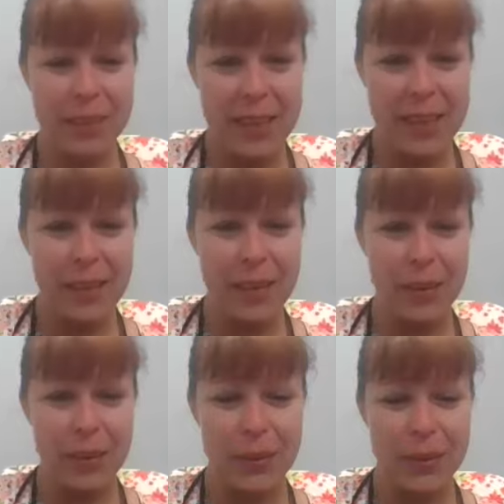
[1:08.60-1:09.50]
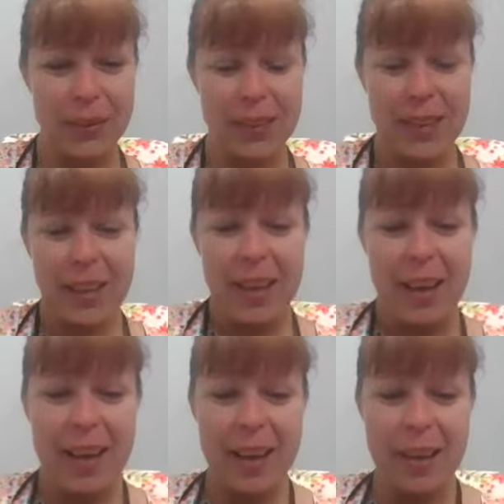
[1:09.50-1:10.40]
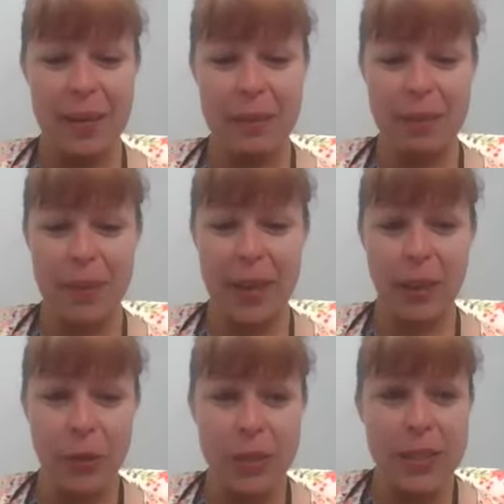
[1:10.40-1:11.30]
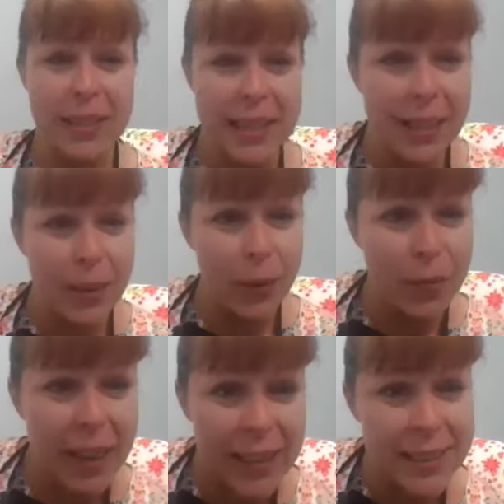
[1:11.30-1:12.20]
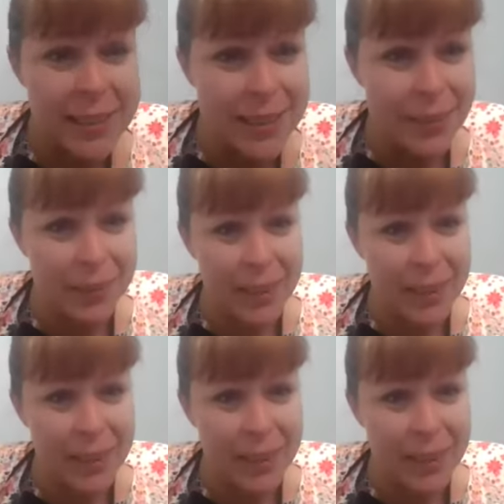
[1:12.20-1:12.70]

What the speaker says: Thank you. And good to see your face,